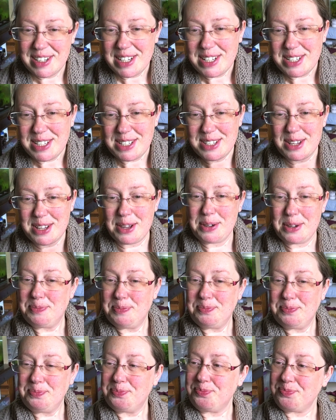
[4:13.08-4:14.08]
So,
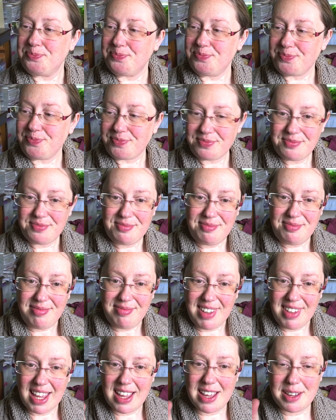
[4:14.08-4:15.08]

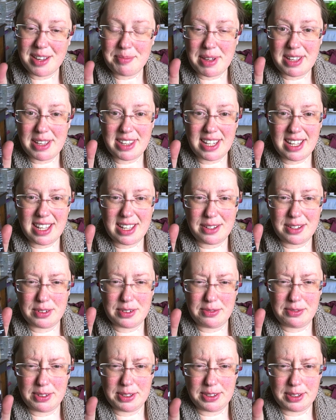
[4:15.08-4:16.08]
I think I have
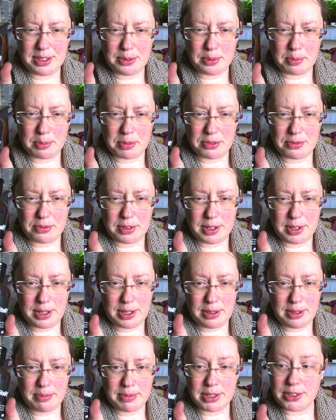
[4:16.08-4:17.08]
reviewed this one before,
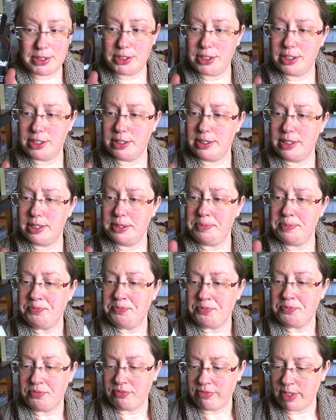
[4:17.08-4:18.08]
I'm not sure,
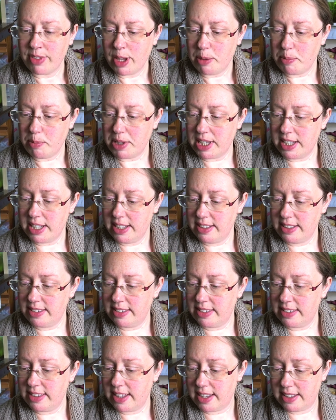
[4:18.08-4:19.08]
but it
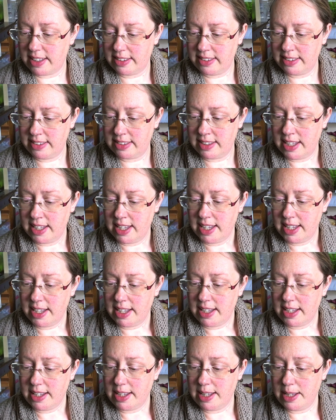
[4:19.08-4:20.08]
says,
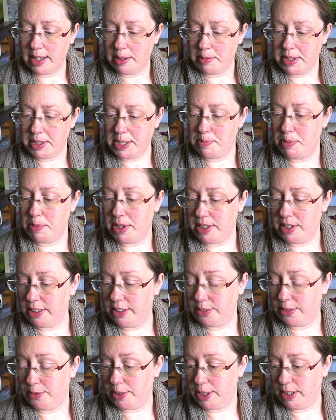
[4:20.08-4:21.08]
this bottle
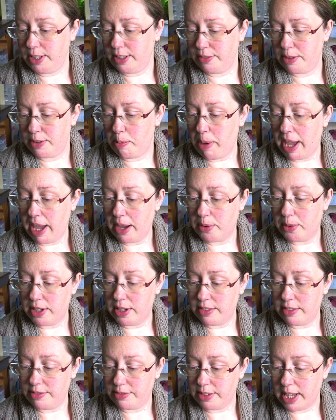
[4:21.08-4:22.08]
is full of the power
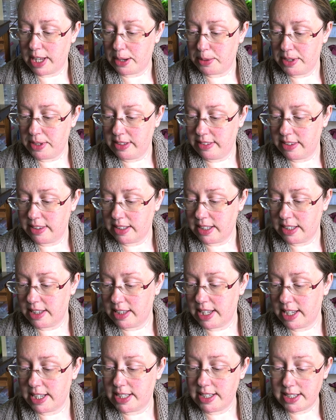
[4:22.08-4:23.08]
of flowers,
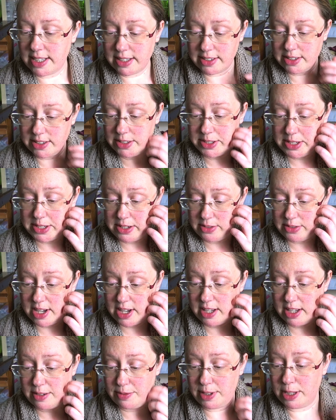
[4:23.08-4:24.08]
collected and
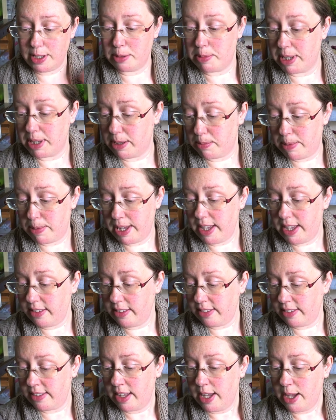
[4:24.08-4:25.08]
concentrated for you by the
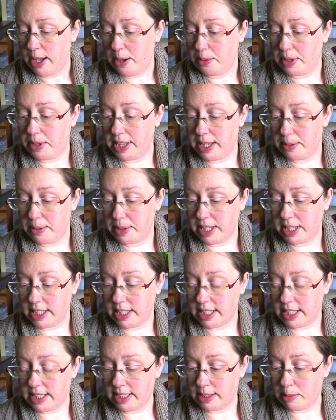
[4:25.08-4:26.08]
bees. While they were
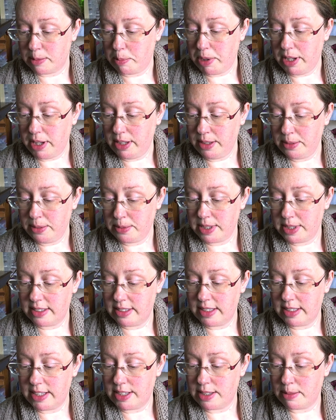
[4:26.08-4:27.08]
collecting the pollen, we
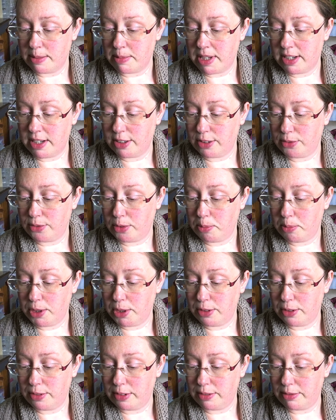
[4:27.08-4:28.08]
searched the meadows for
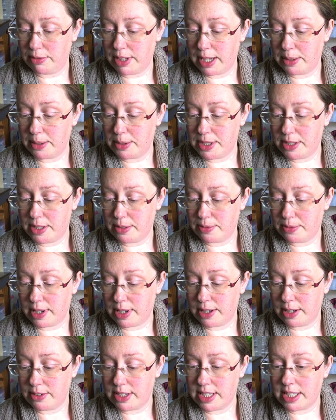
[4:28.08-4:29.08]
beautiful flowers to
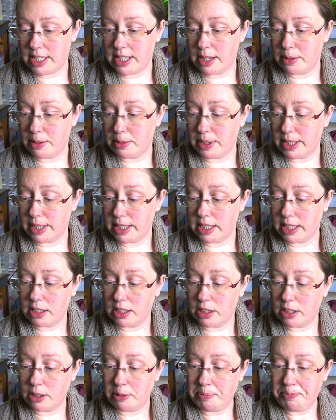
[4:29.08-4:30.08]
fragrance their
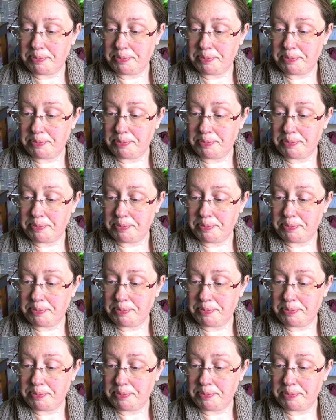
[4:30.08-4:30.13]
work.